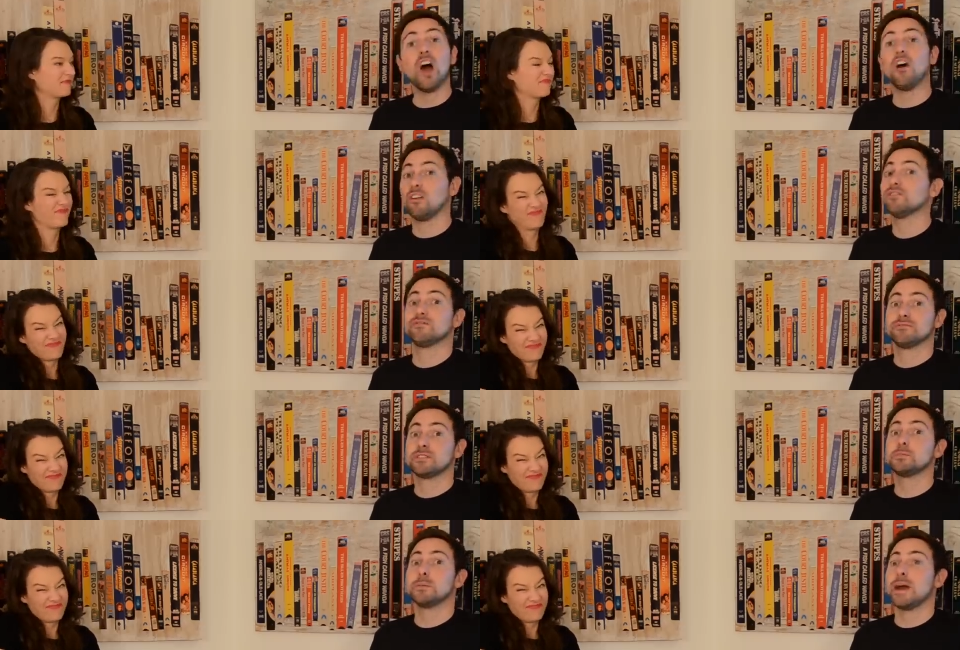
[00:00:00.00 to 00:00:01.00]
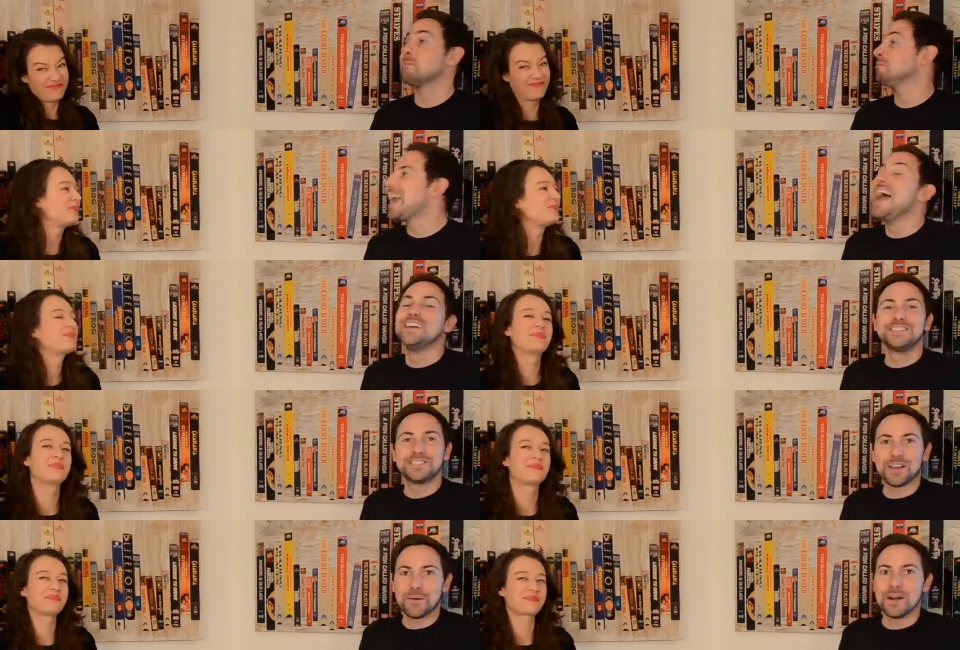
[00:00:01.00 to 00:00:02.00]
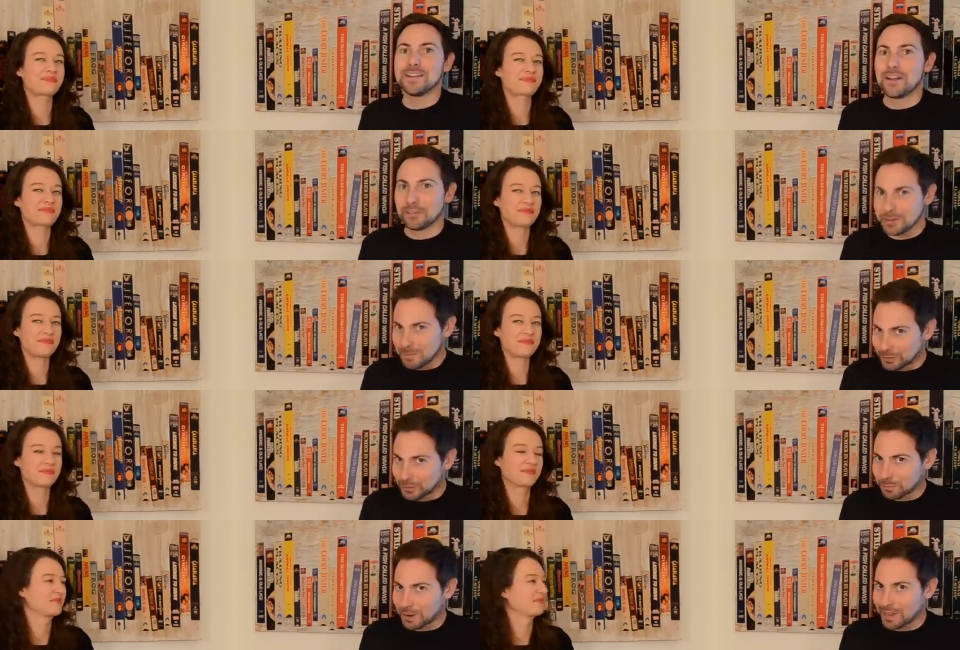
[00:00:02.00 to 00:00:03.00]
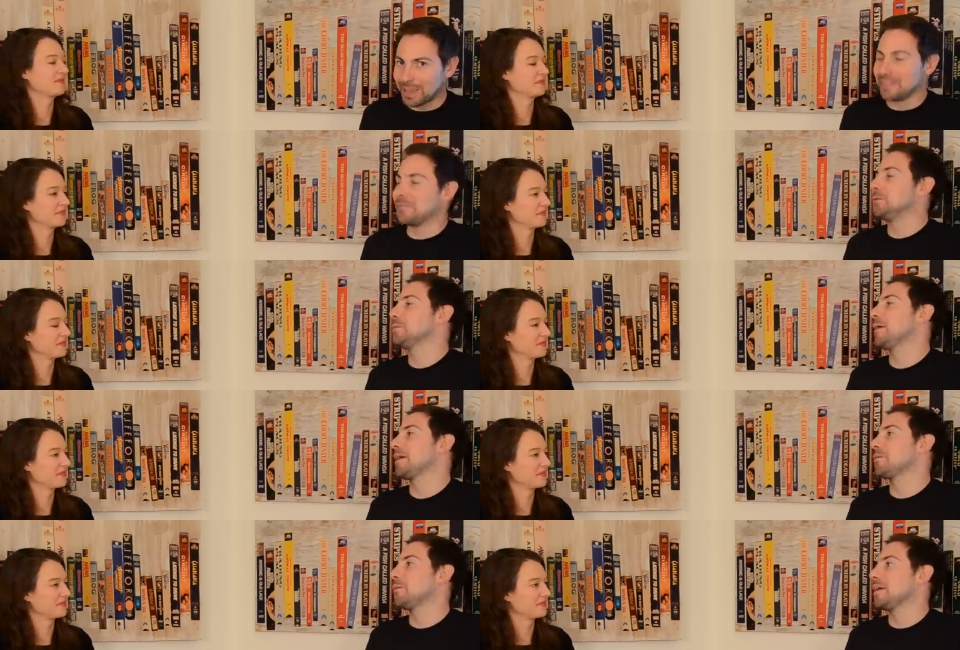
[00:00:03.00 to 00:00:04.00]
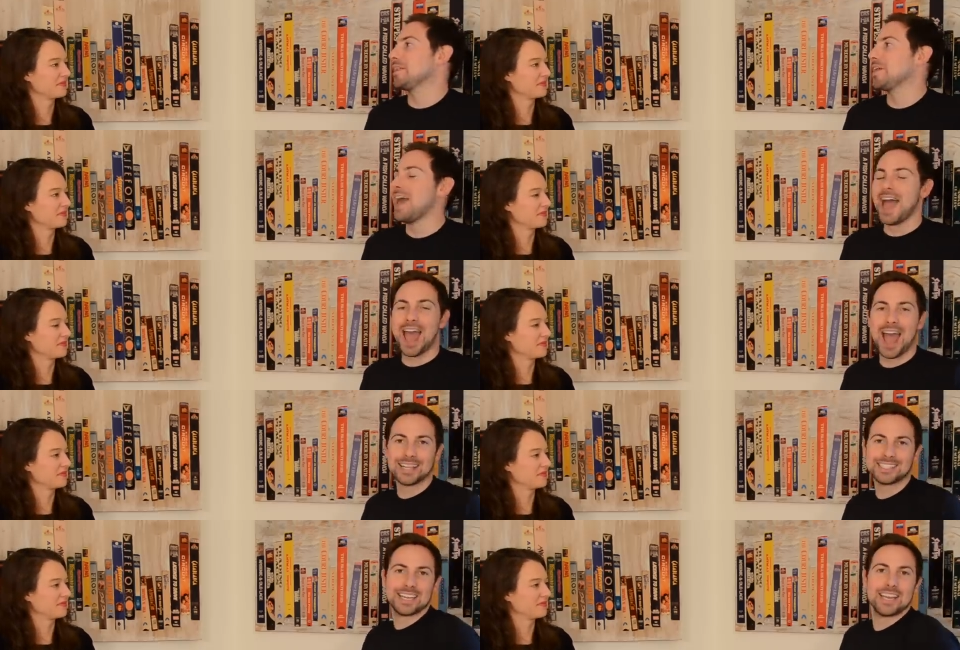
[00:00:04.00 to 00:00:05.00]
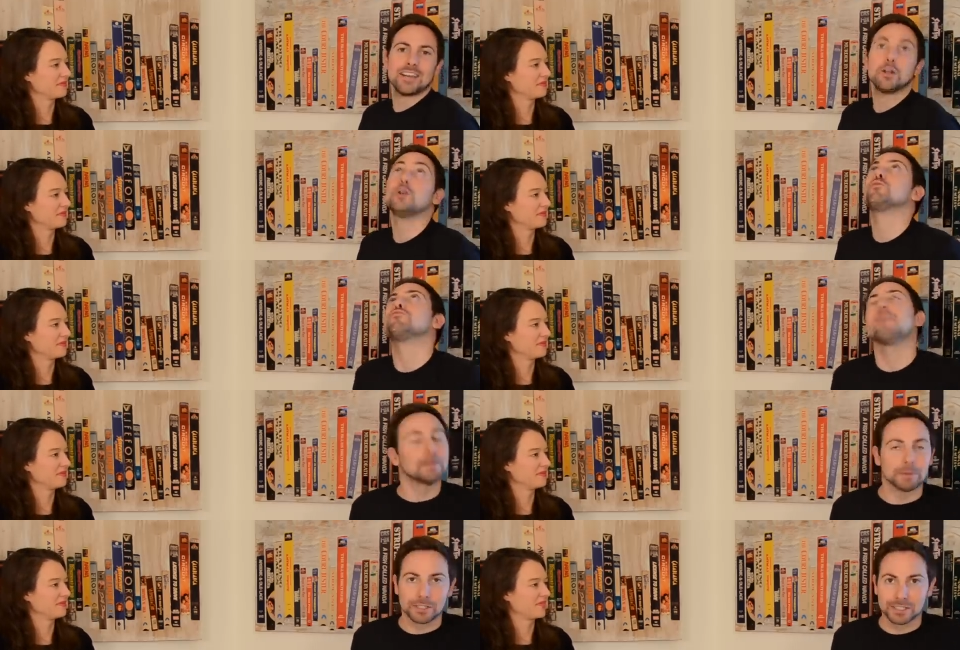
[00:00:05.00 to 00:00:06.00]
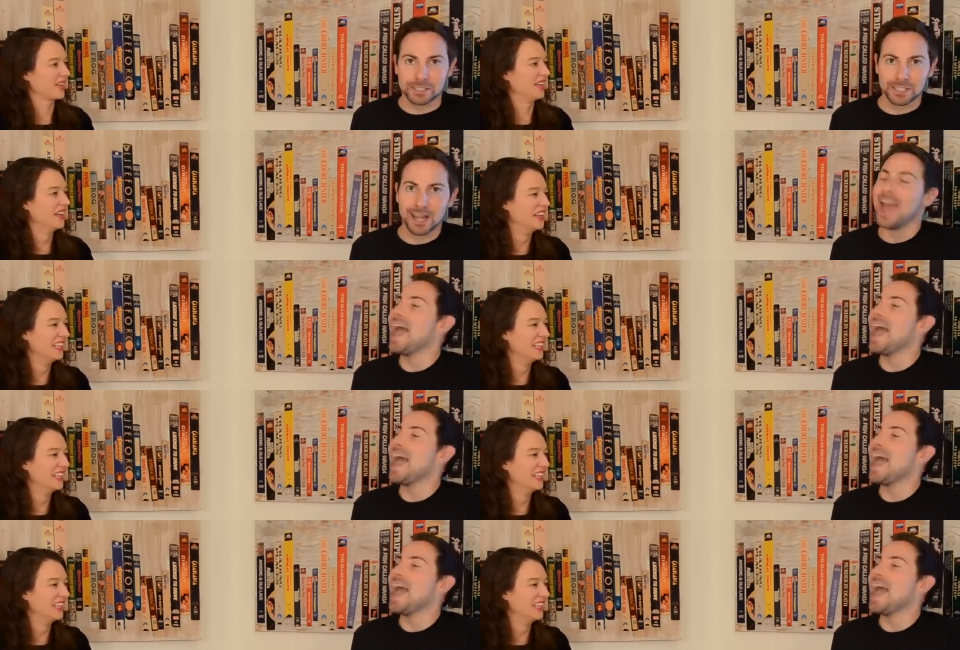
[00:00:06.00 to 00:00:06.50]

Speaker 1: No. It's pretty bad. So another commercial break, and then we'll be back with Hats Incredible